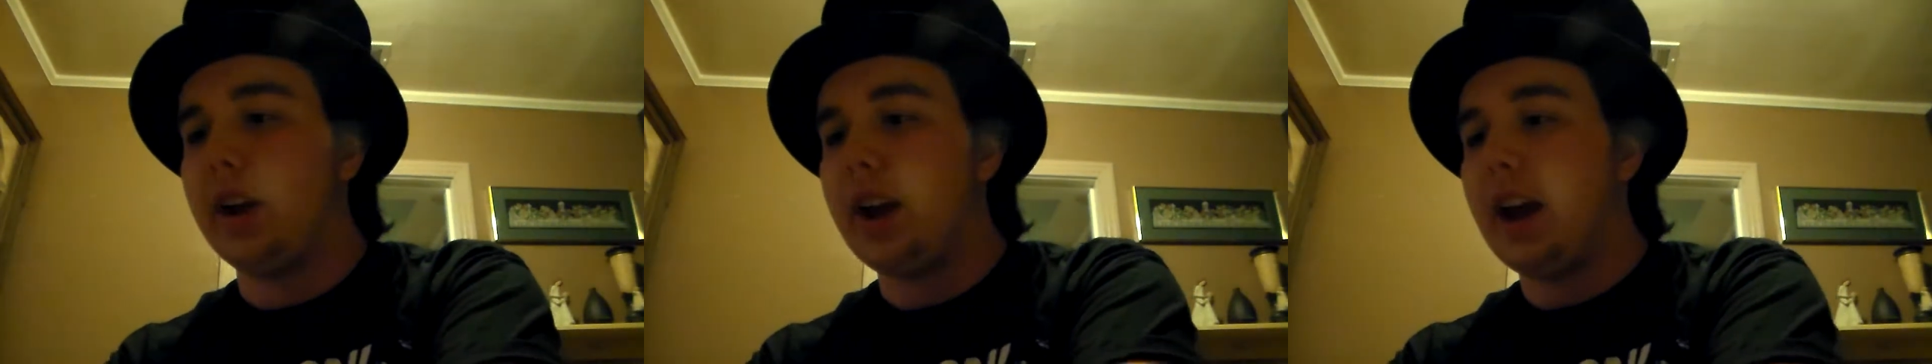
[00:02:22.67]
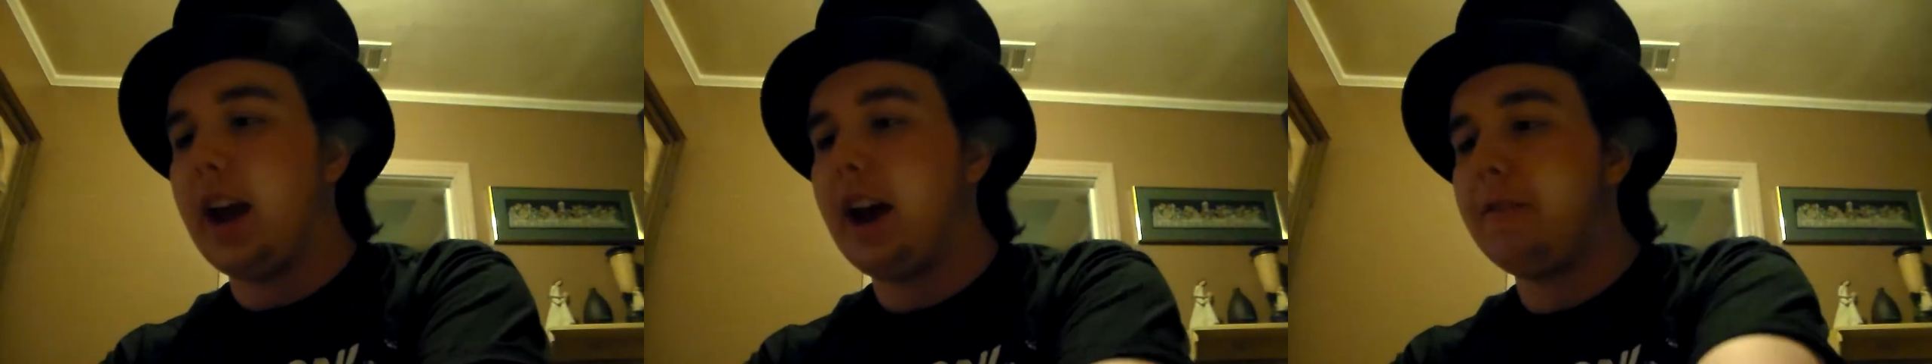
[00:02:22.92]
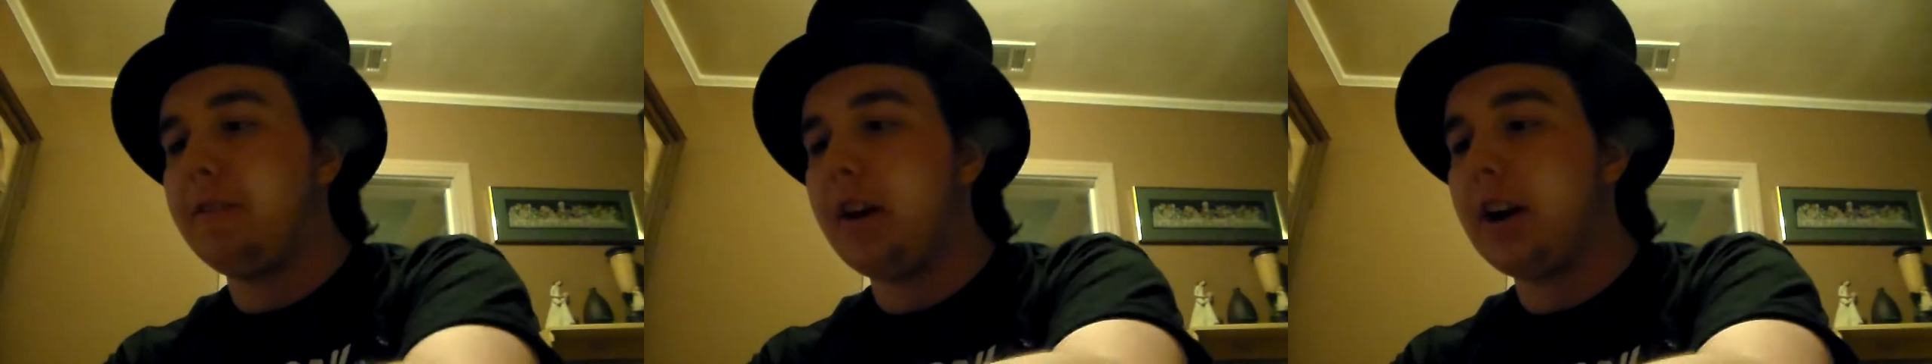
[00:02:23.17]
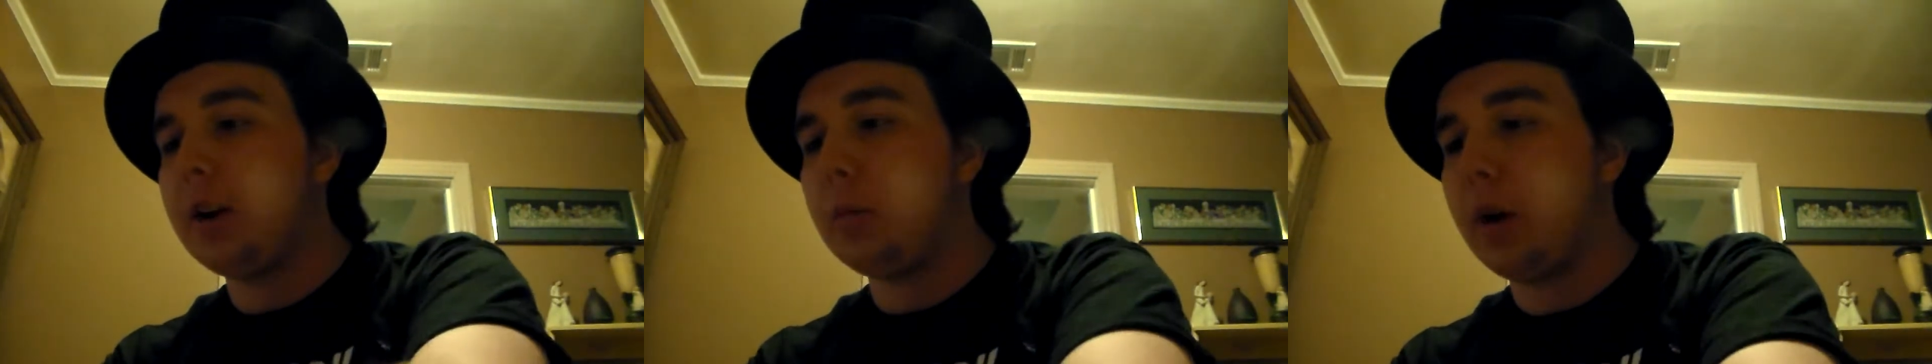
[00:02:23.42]
how
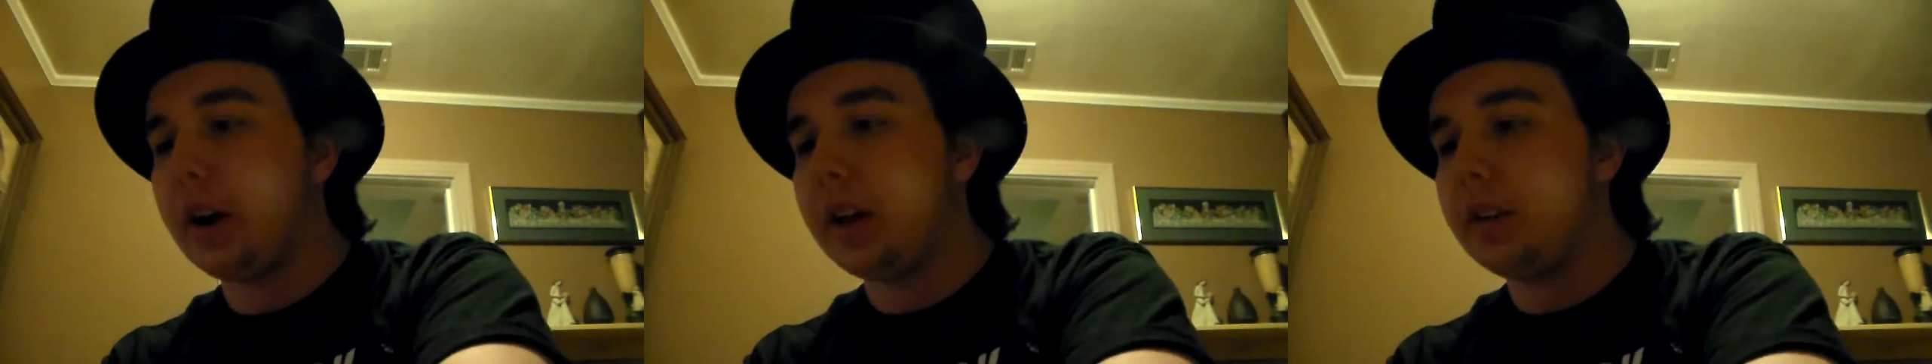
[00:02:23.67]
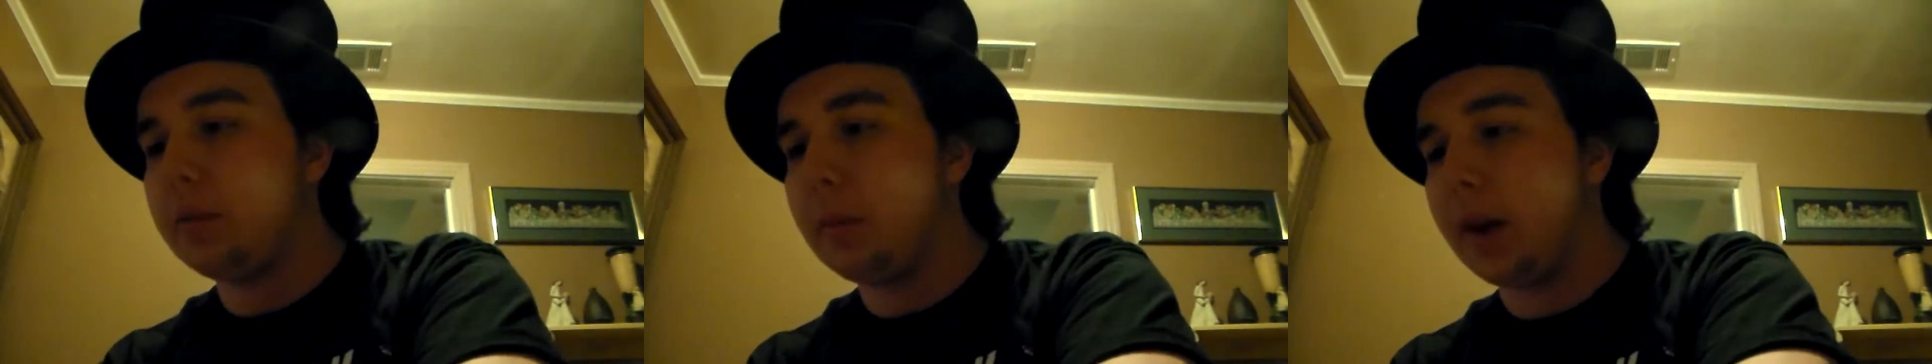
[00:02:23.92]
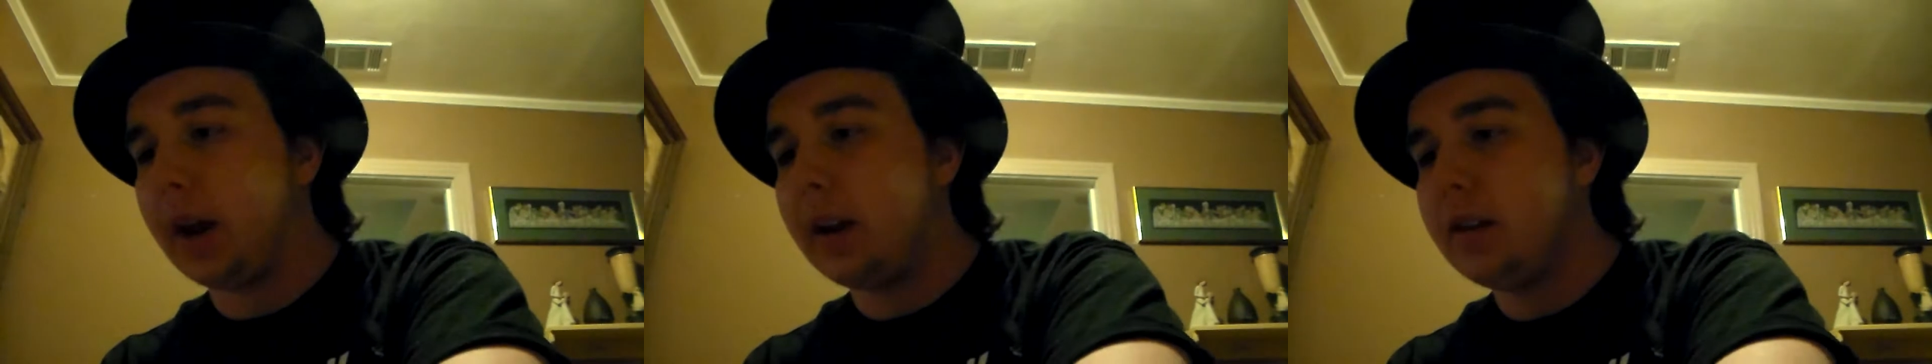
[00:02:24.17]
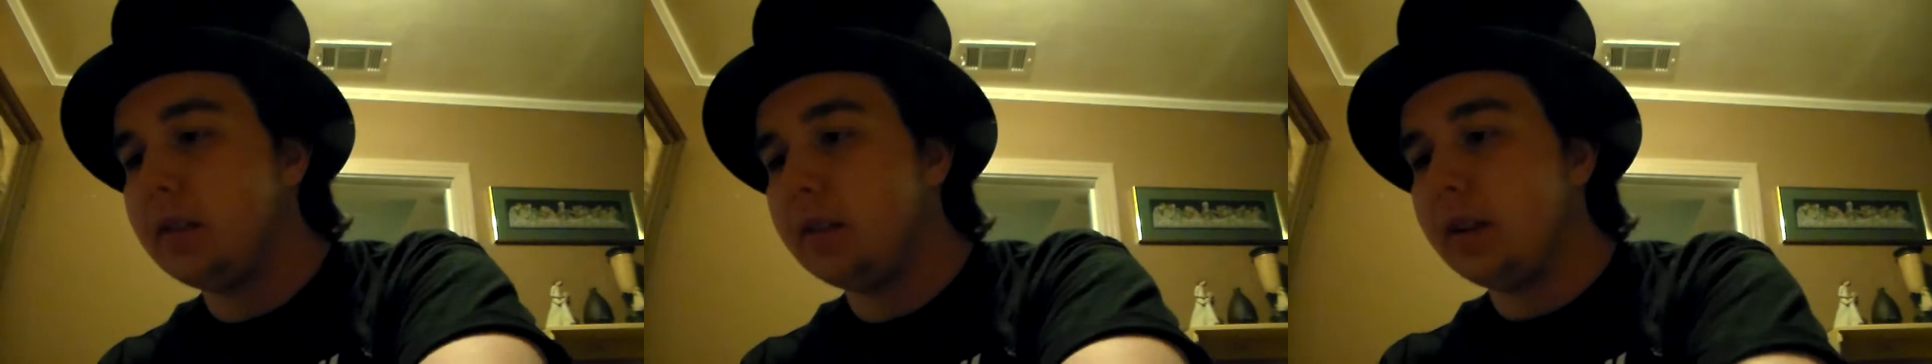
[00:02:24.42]
far you're wanting it to
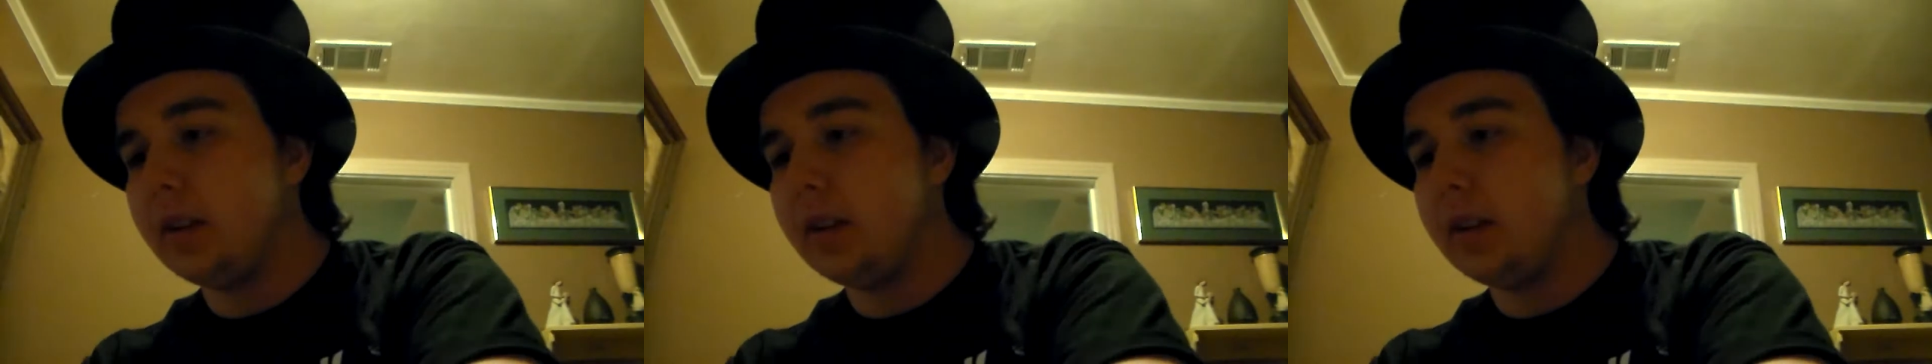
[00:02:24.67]
be.